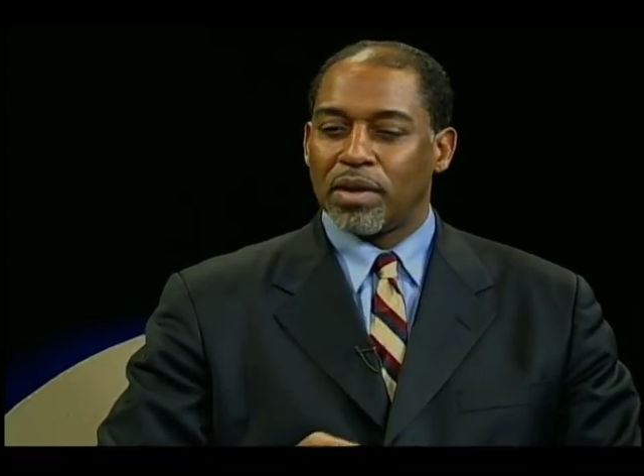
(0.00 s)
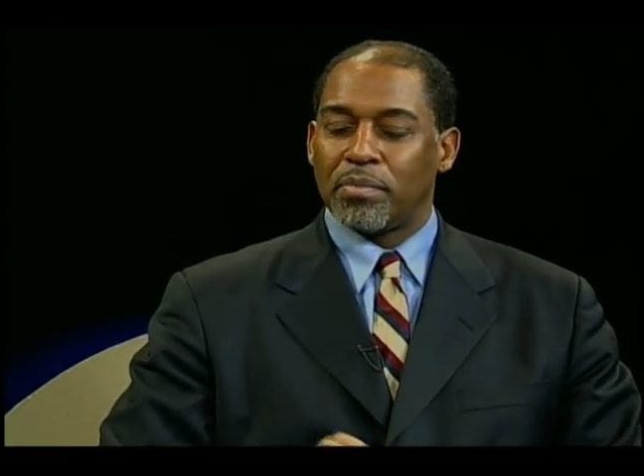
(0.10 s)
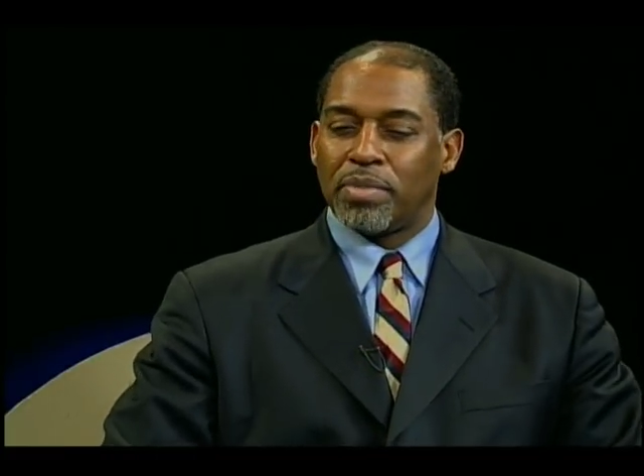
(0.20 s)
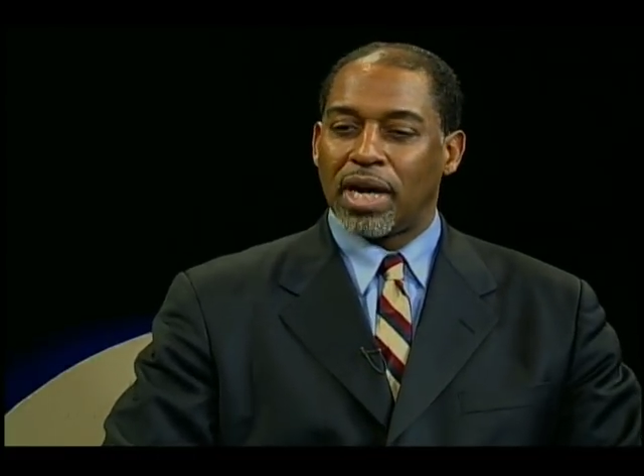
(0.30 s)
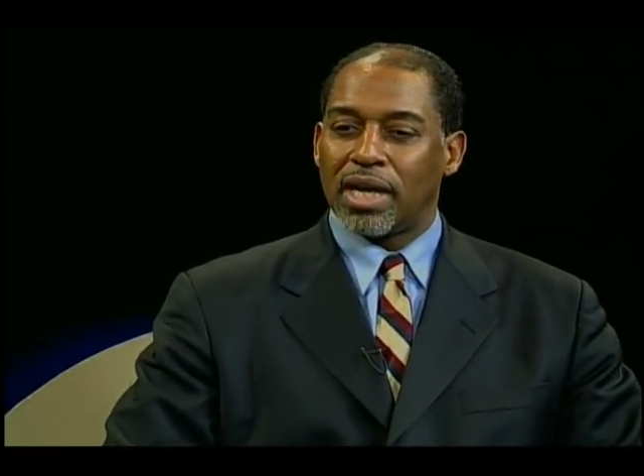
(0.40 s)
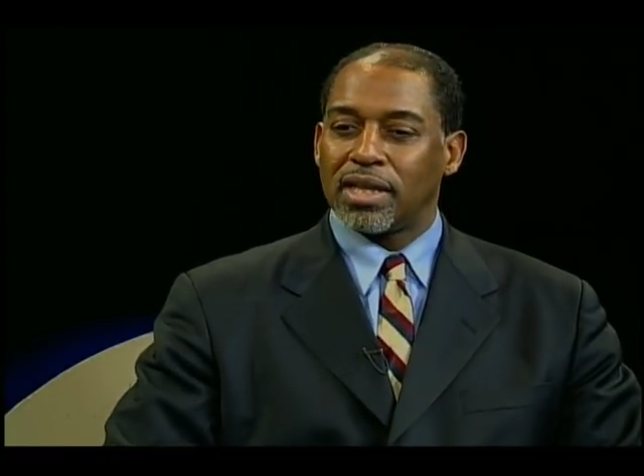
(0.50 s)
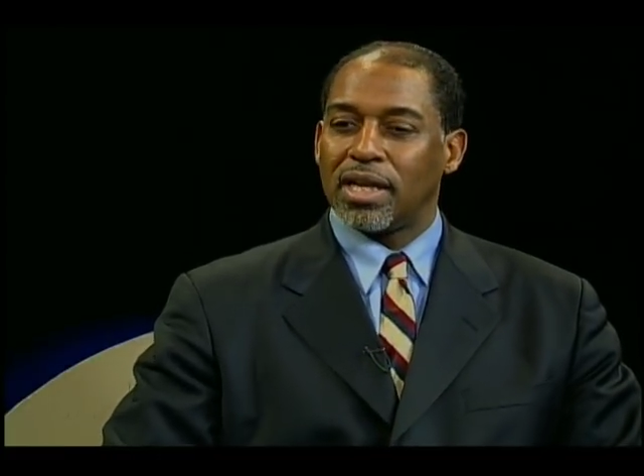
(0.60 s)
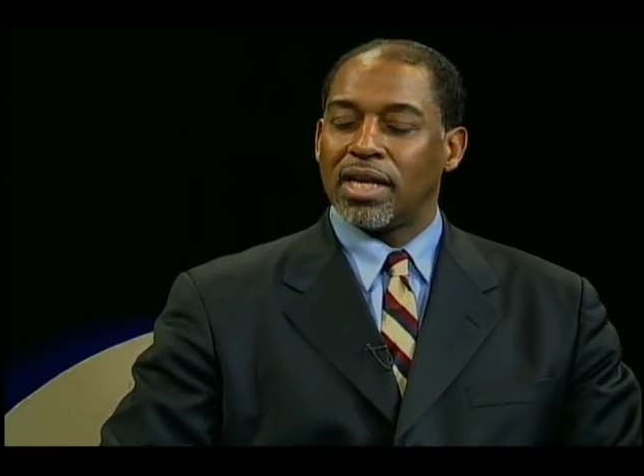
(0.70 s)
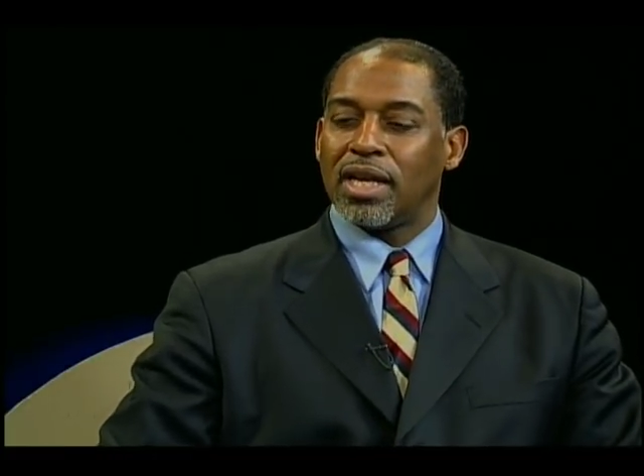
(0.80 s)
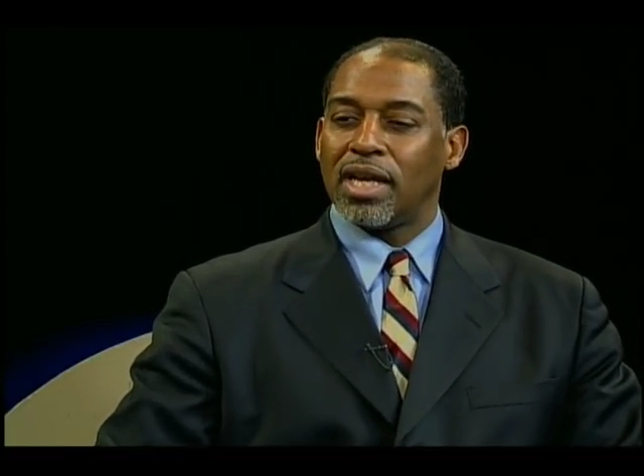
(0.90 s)
But
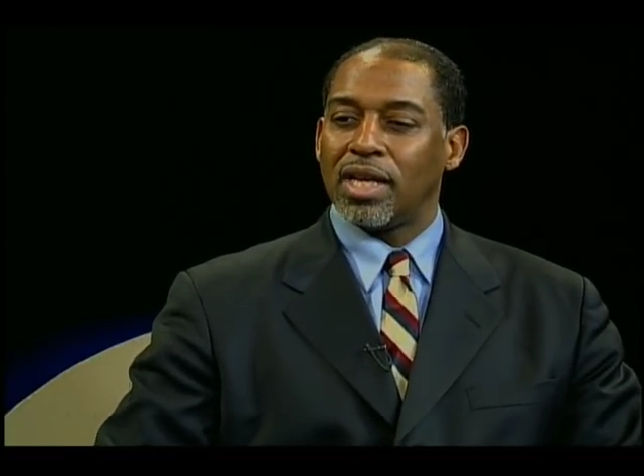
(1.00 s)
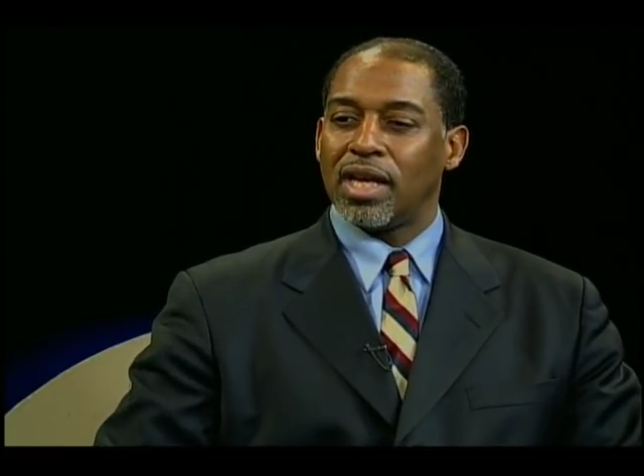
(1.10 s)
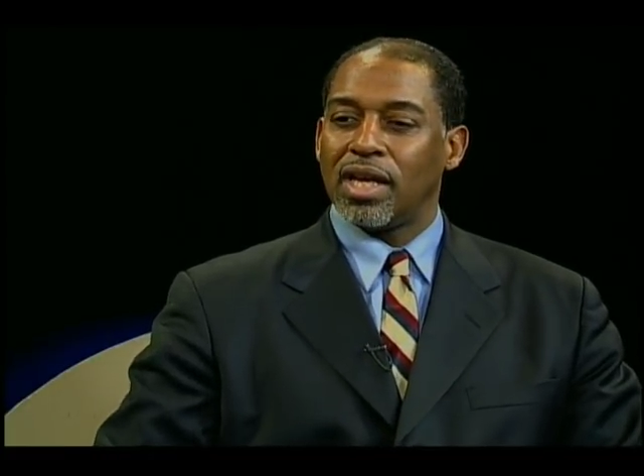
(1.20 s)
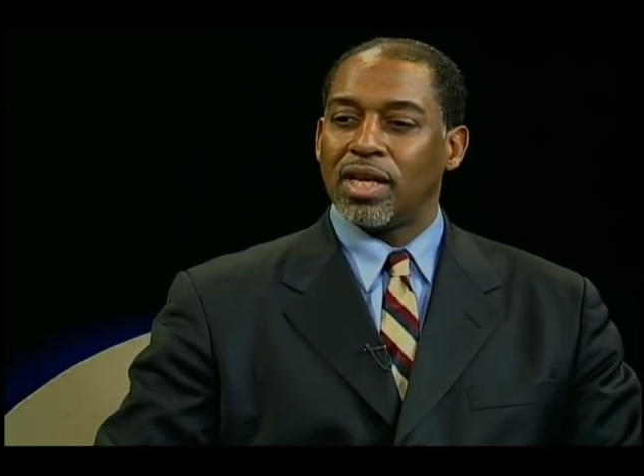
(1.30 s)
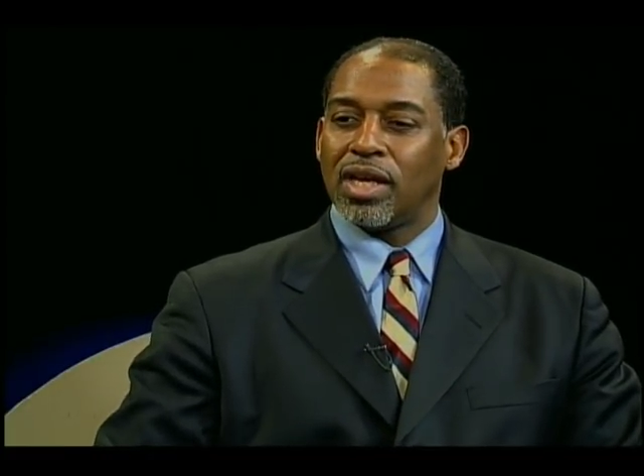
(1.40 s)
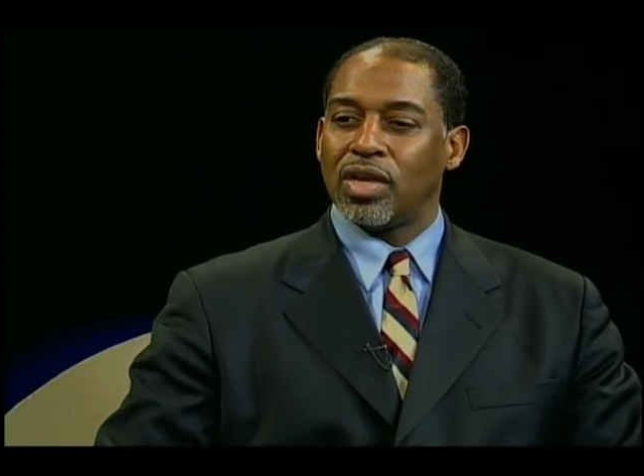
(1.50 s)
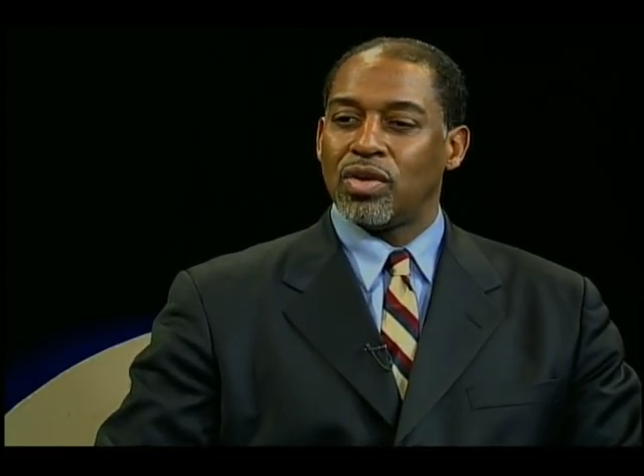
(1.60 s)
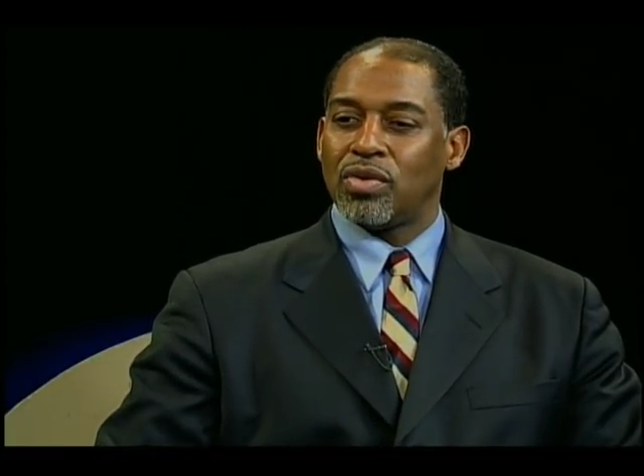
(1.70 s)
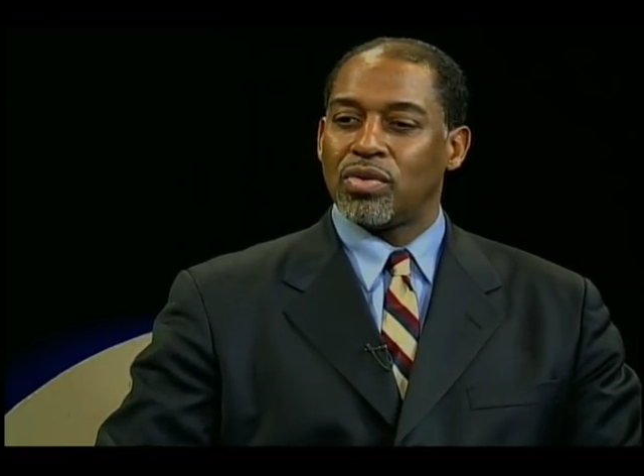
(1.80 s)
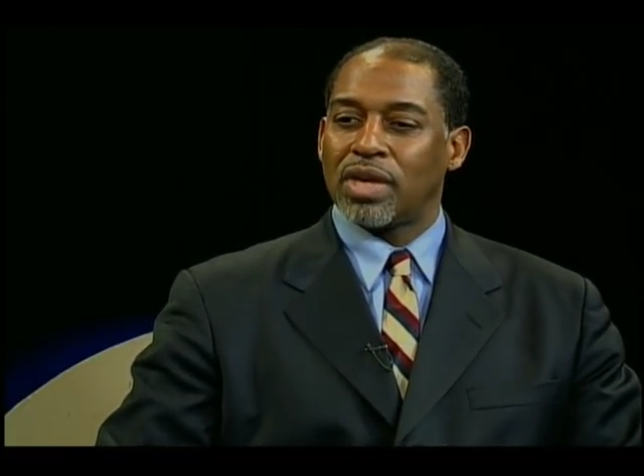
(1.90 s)

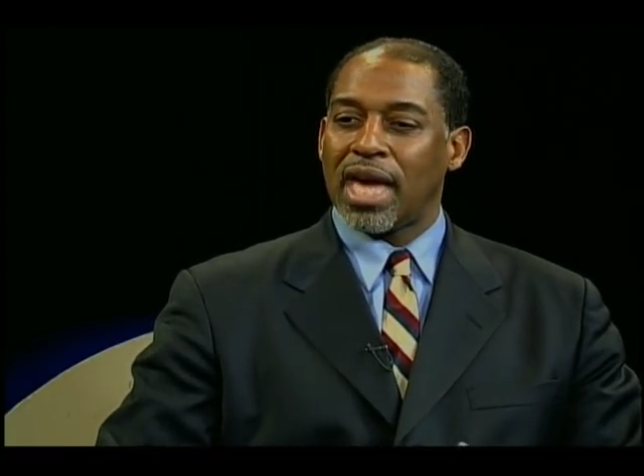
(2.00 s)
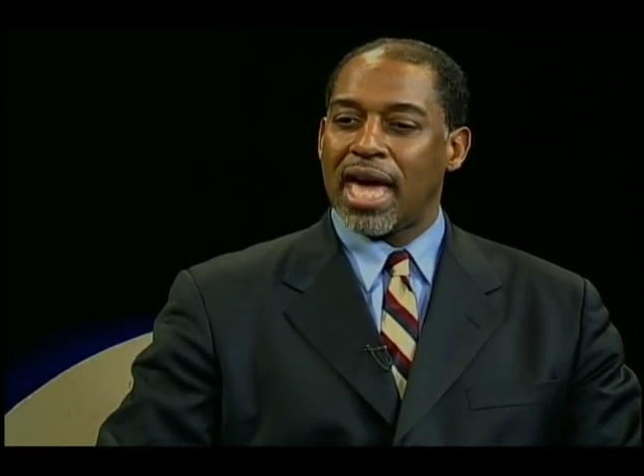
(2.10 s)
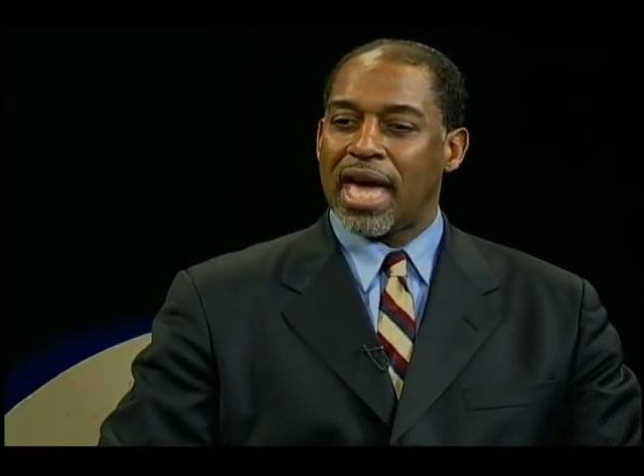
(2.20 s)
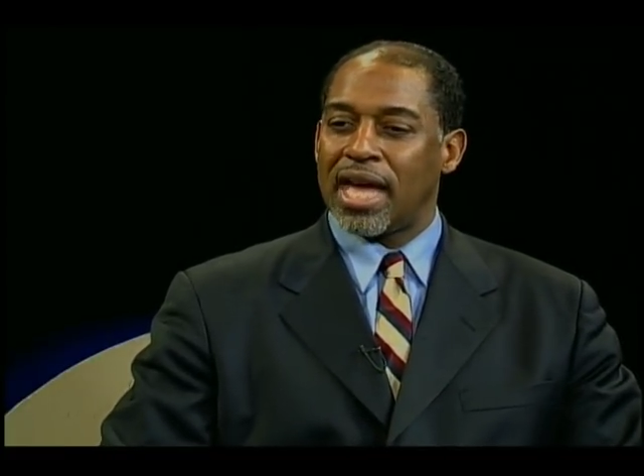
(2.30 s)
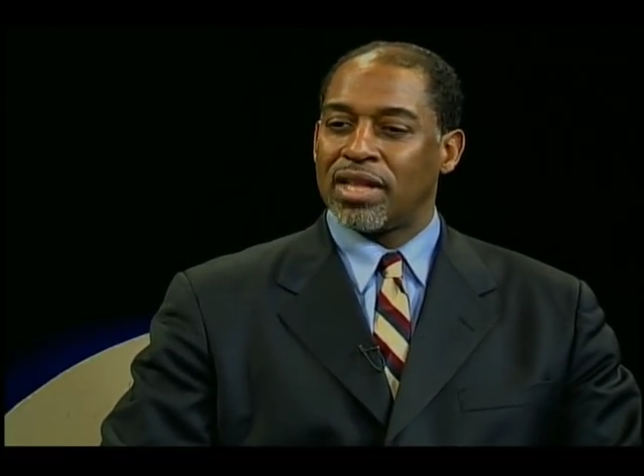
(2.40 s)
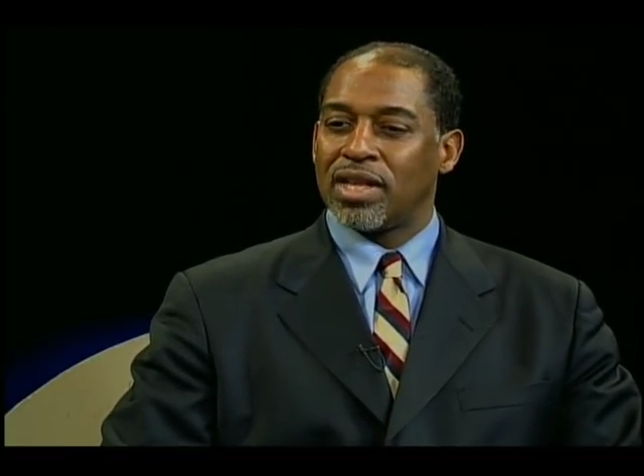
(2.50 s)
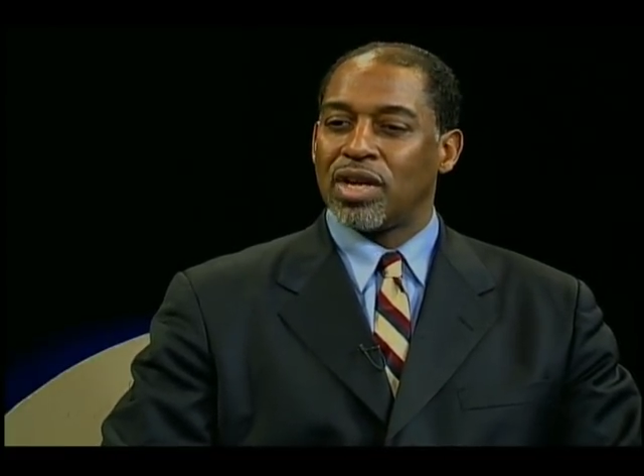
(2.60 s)
you can,